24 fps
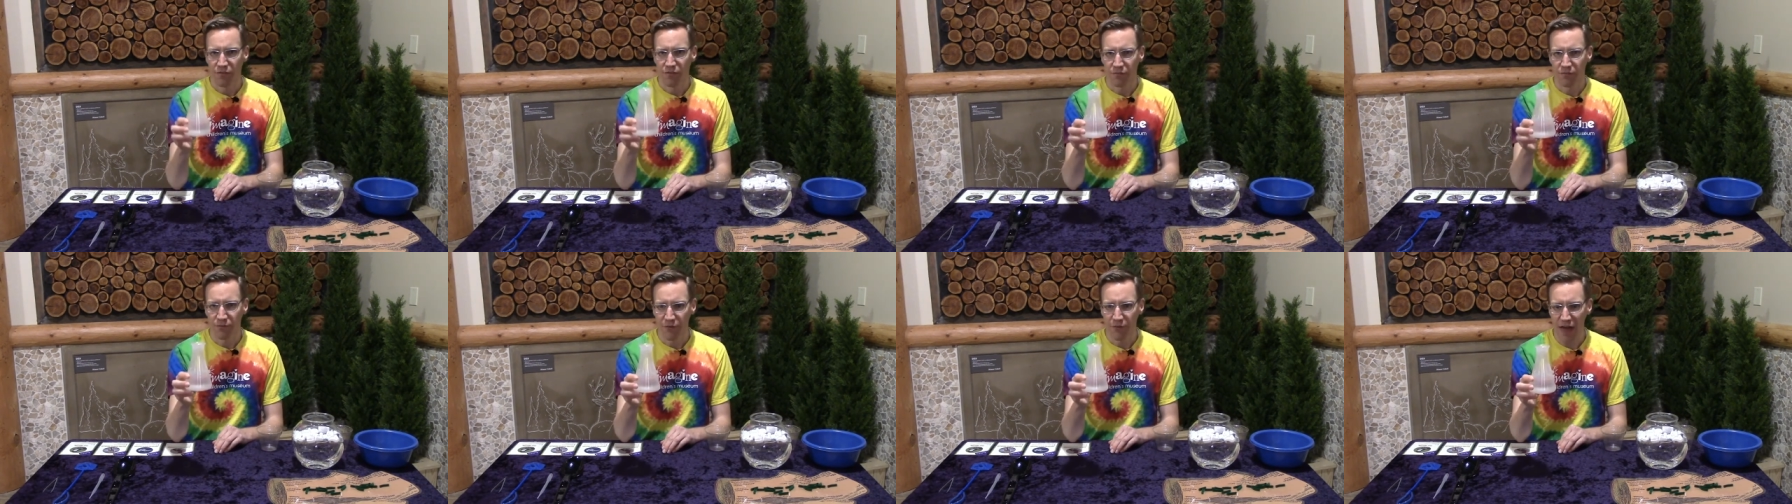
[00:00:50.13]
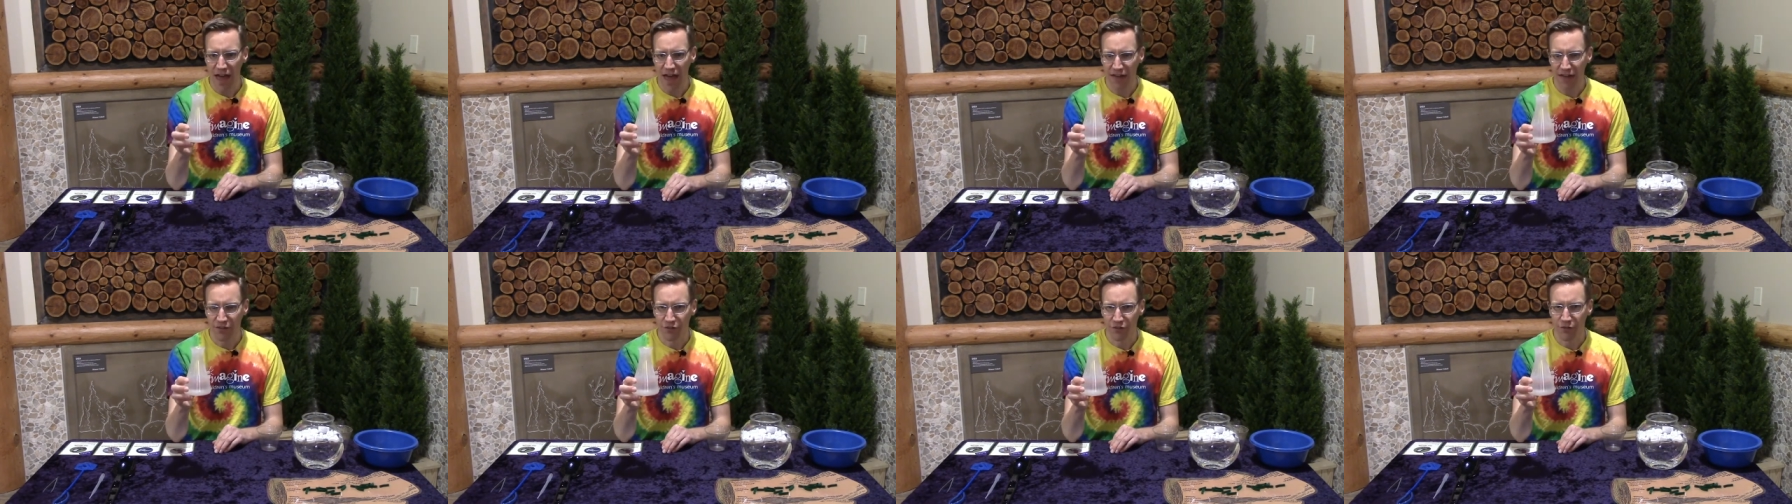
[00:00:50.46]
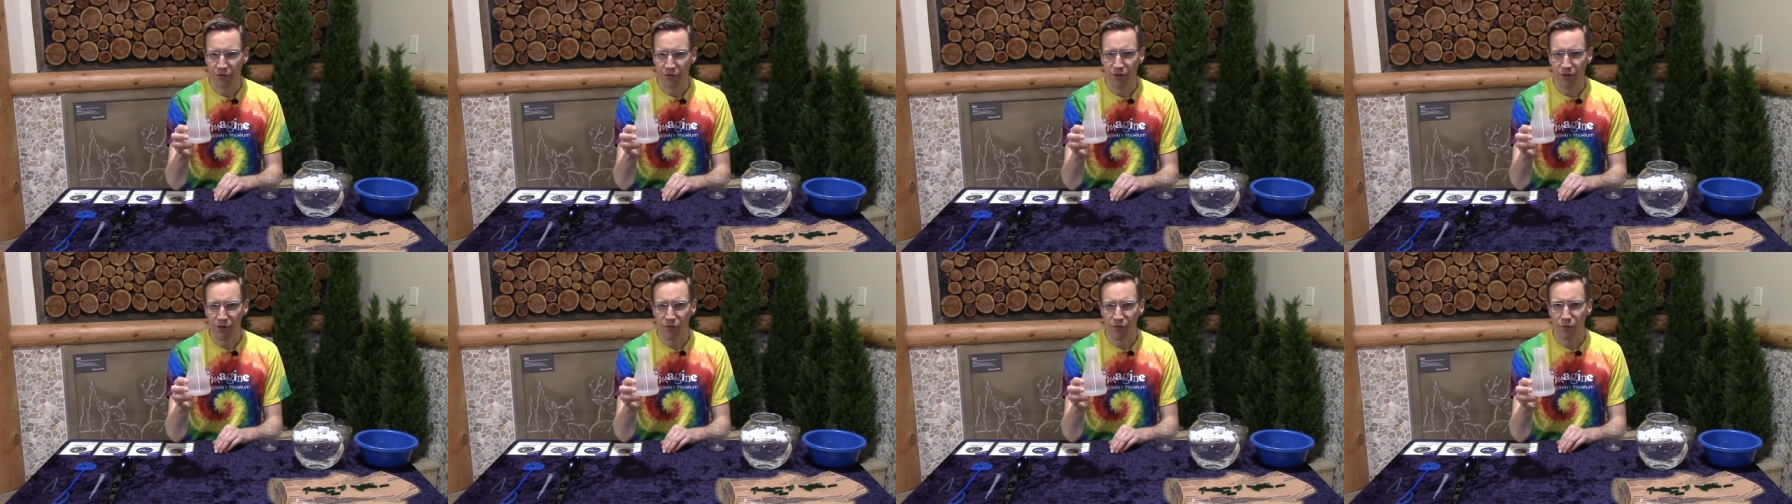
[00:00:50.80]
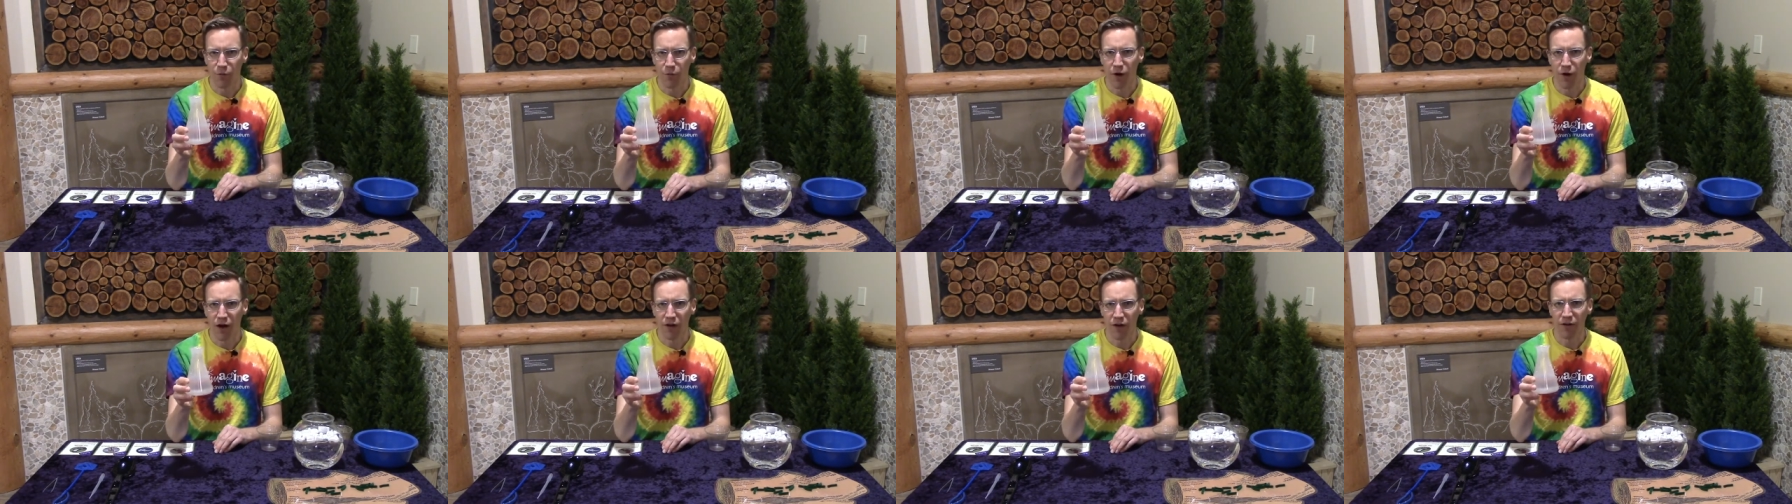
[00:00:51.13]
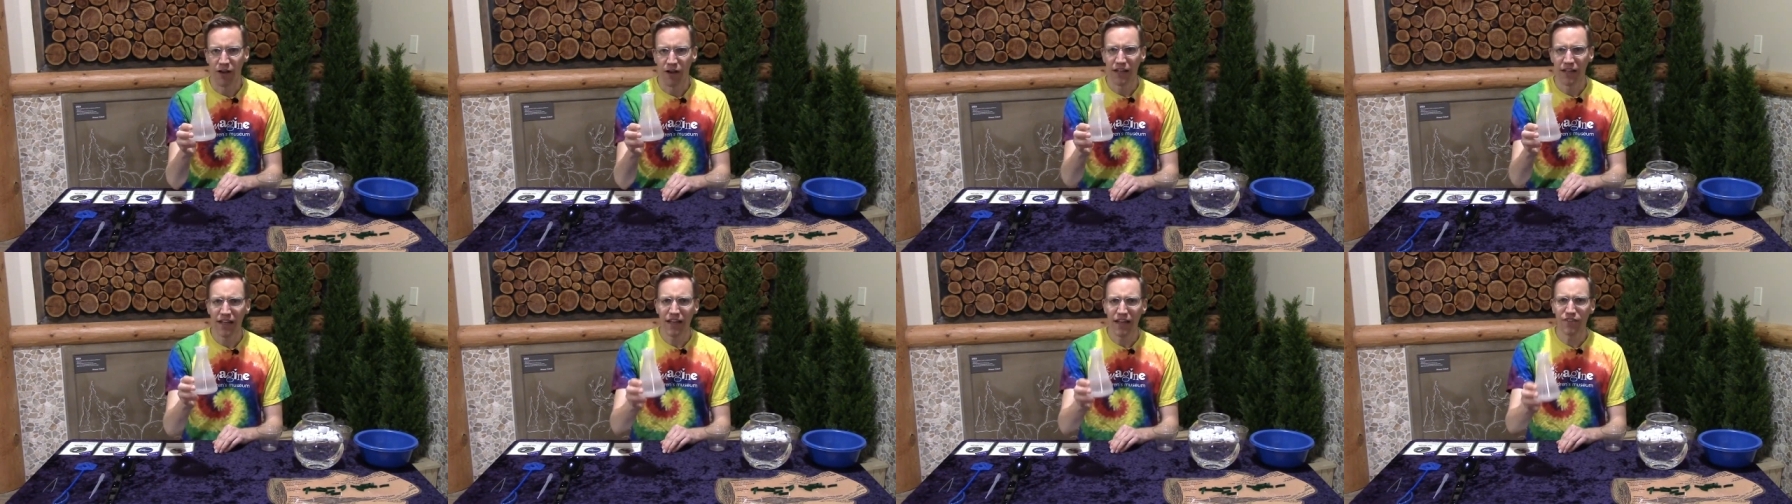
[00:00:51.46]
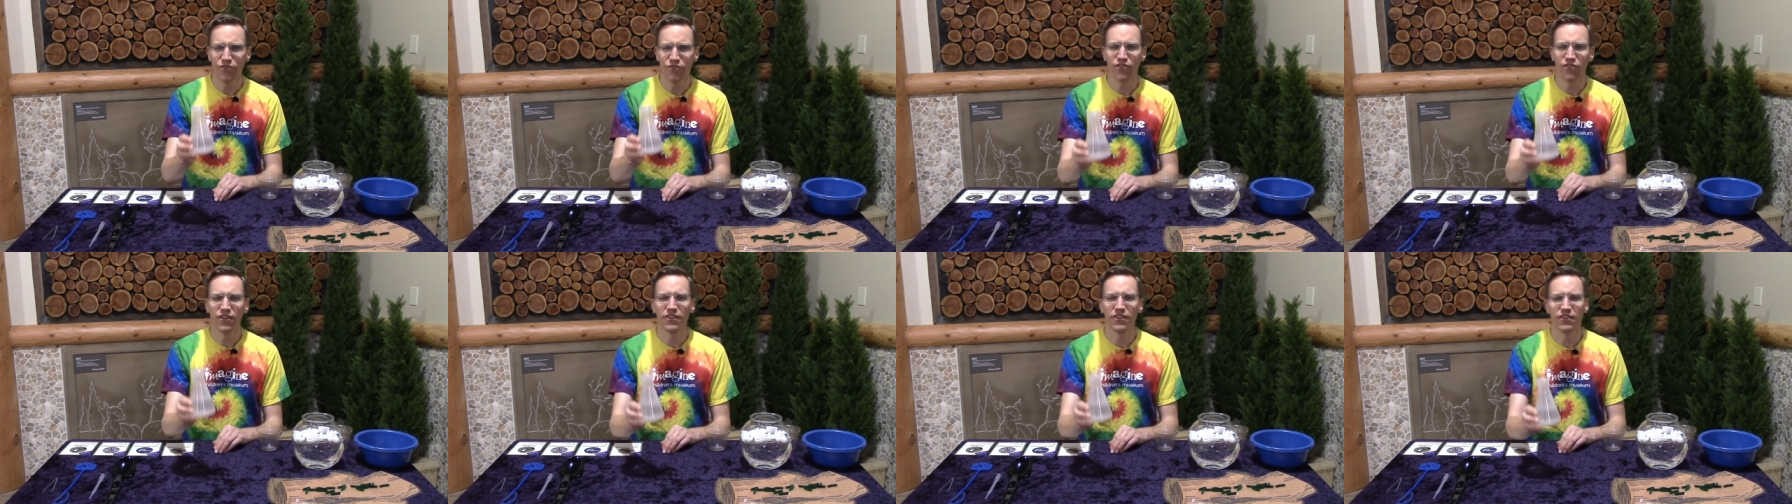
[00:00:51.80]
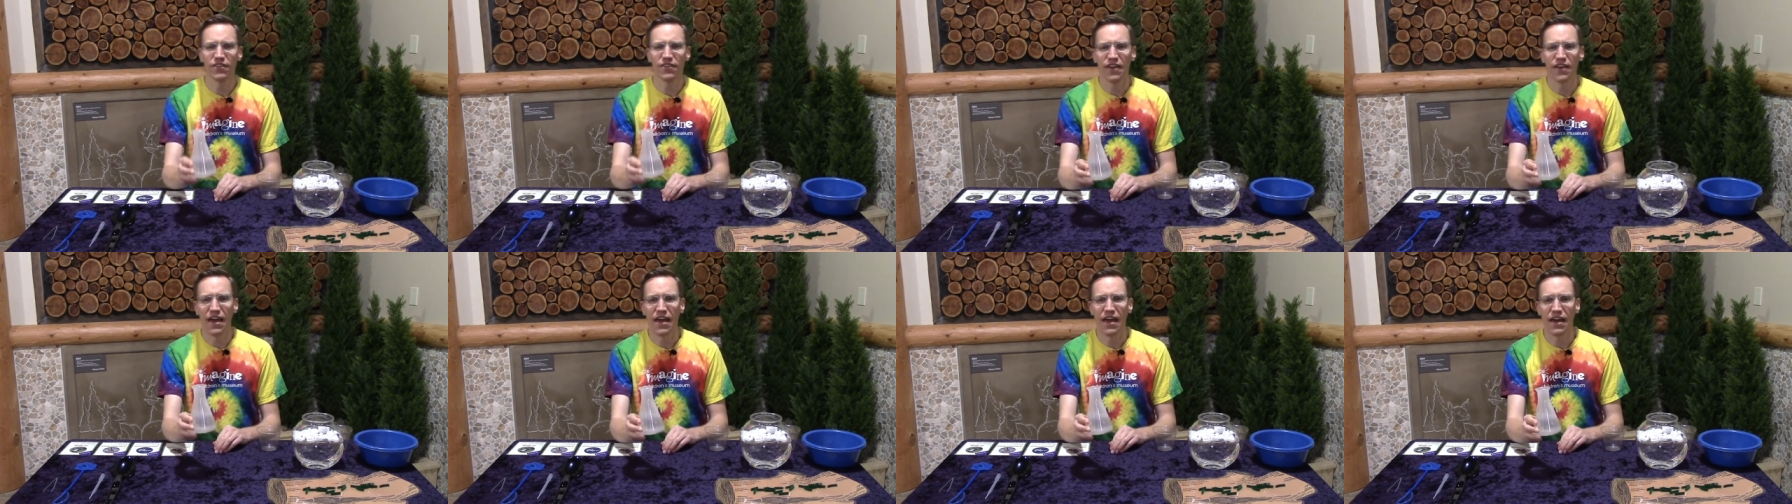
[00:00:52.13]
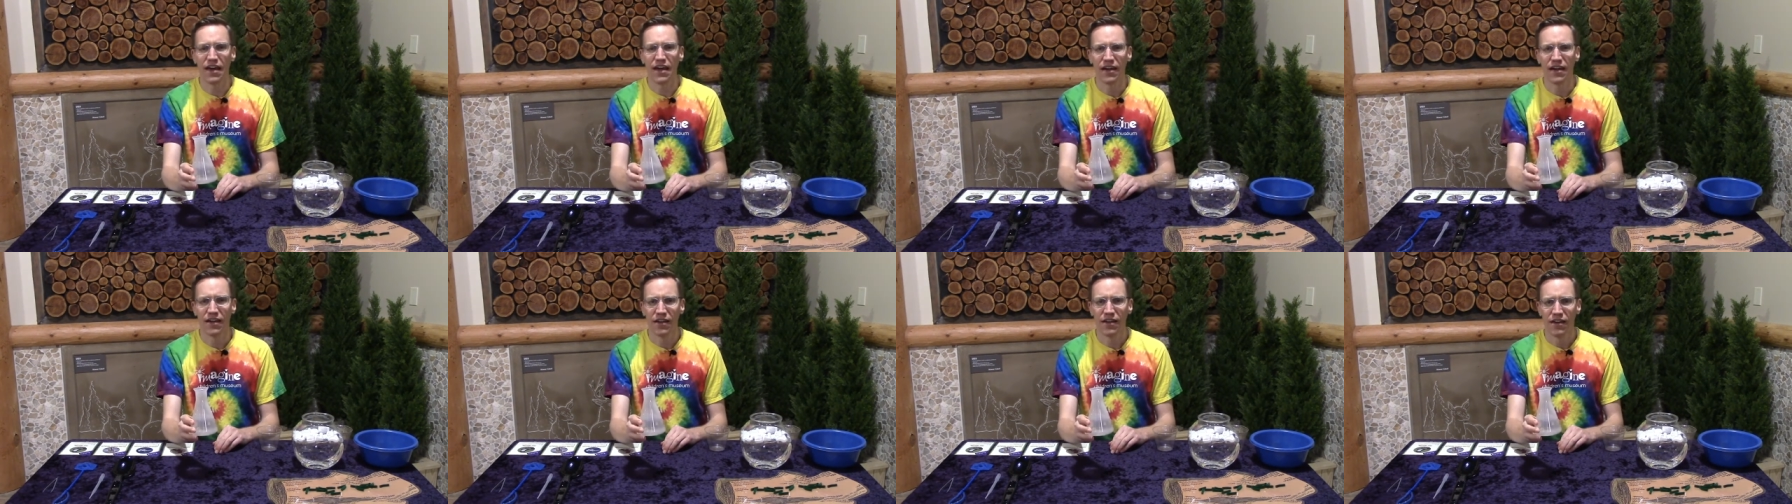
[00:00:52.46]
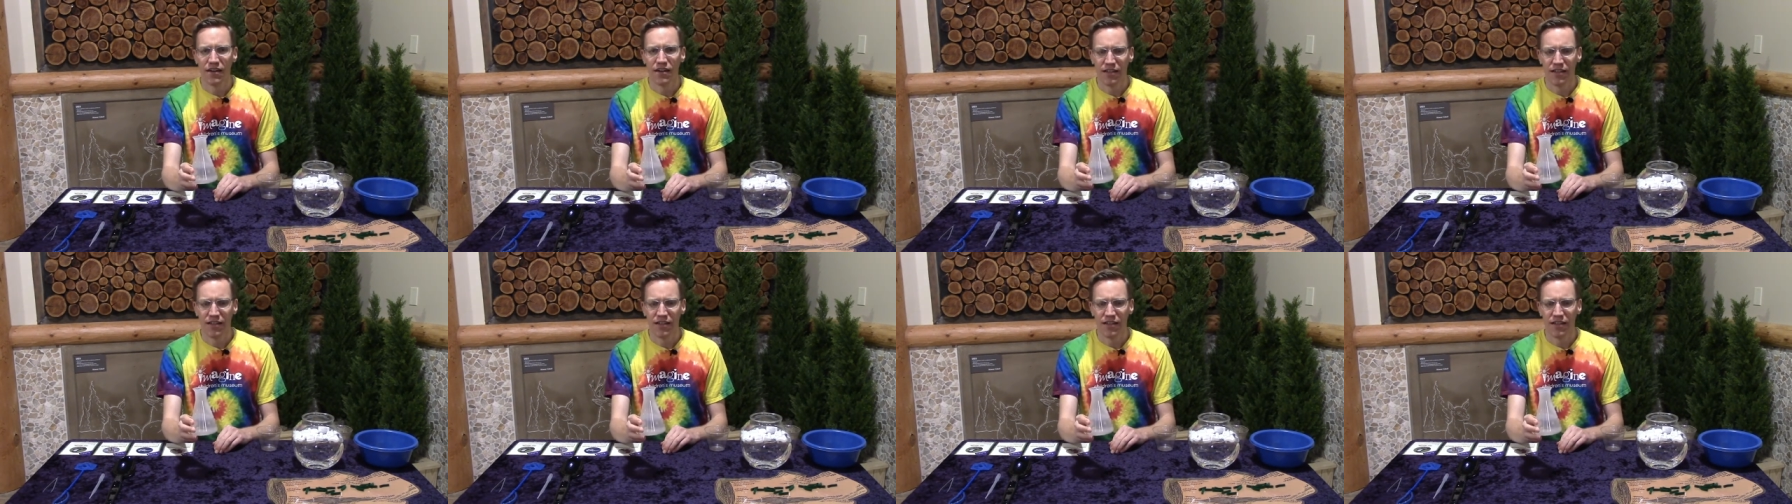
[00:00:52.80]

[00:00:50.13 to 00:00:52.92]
flask full of water, and let's just say